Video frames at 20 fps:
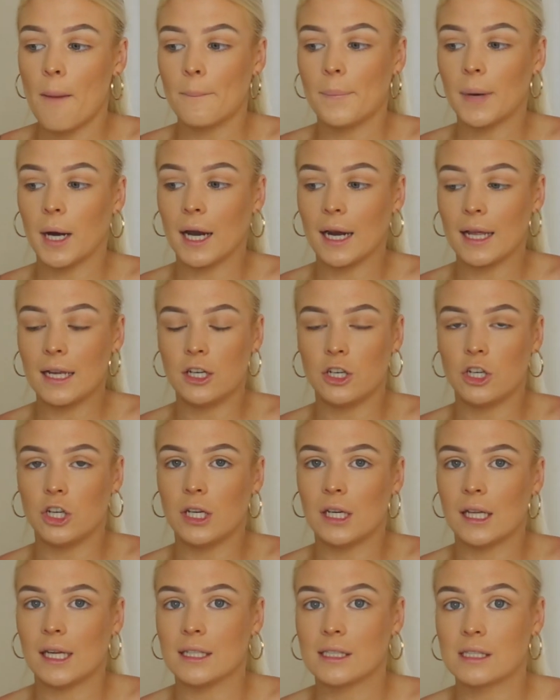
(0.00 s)
but in
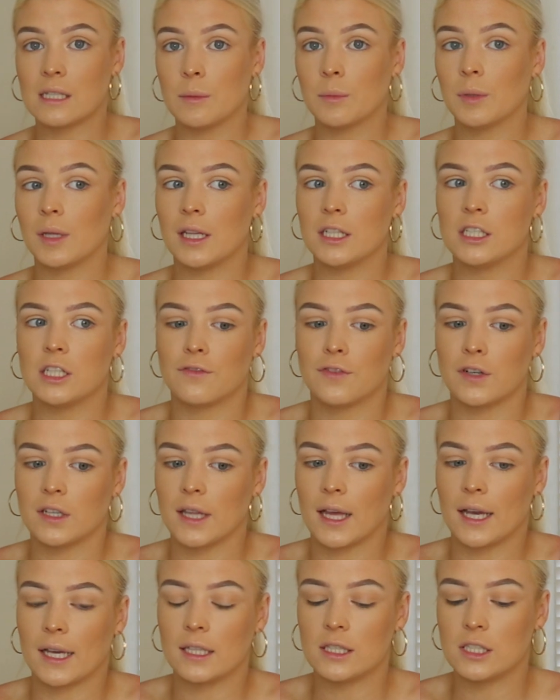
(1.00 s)
uni it's completely different
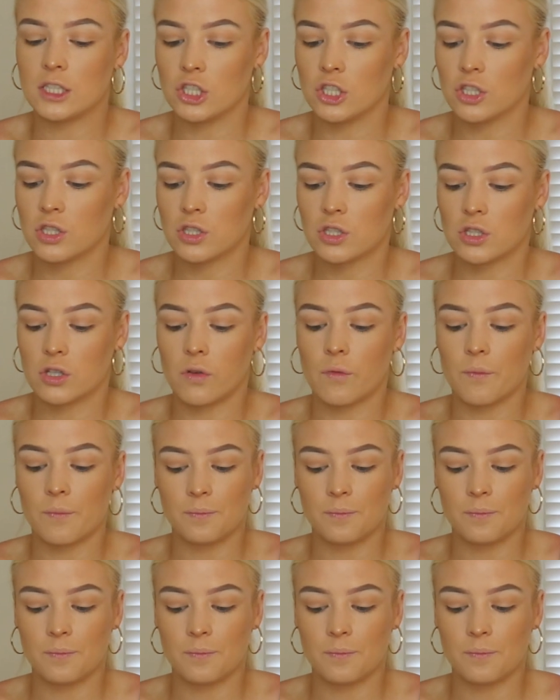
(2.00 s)
like it's just